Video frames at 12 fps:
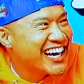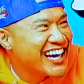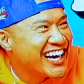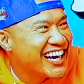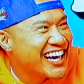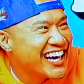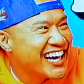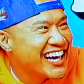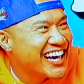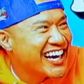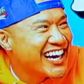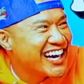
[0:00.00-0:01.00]

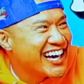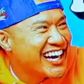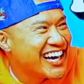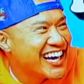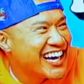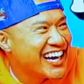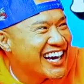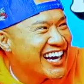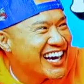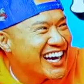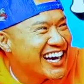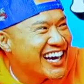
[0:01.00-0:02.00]

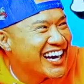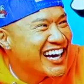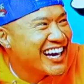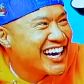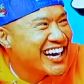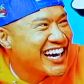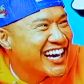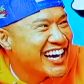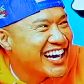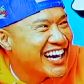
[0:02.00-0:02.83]
(not speaking)